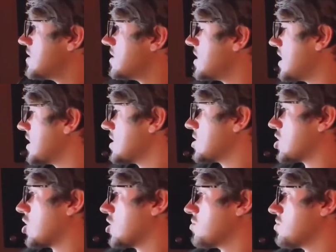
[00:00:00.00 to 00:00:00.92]

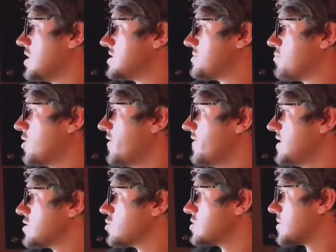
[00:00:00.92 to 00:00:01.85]
Its
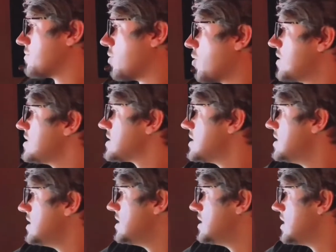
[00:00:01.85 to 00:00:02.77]
previous was a
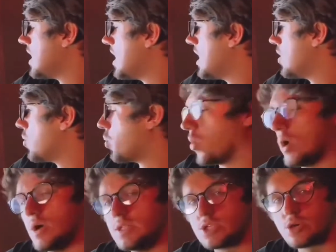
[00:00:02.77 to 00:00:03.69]

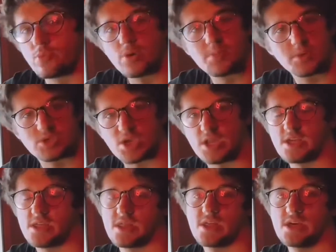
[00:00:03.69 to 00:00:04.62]
0.1, so pretty much
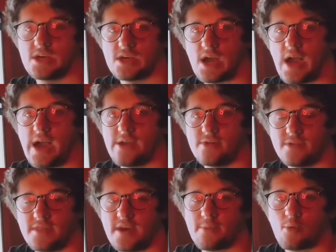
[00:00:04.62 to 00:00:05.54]
anything higher than
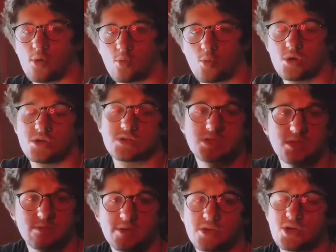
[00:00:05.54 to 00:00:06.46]
that 0.1 is going
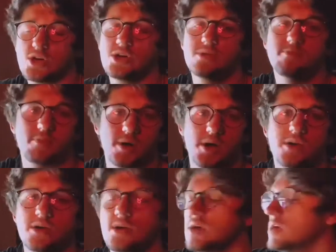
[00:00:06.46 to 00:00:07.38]
to be good.
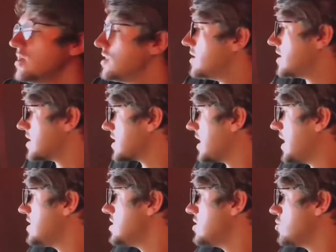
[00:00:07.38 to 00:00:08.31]
But then
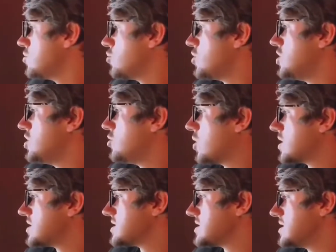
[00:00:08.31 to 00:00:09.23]
again, we do want
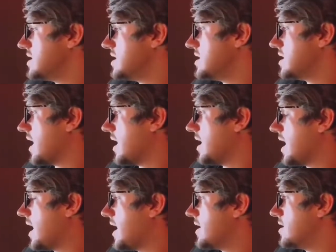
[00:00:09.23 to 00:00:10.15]
to see a
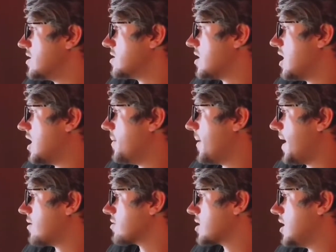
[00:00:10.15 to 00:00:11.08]
higher
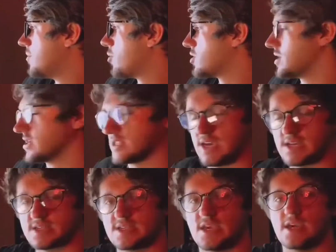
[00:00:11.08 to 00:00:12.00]
outcome, or the exact
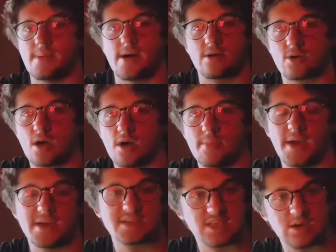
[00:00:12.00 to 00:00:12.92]
same outcome
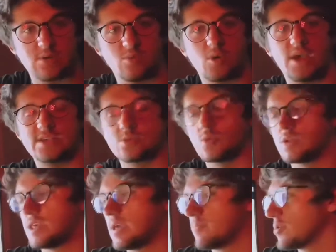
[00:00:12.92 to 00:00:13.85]
as what
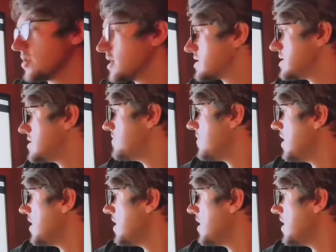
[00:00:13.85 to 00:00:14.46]
they predicted.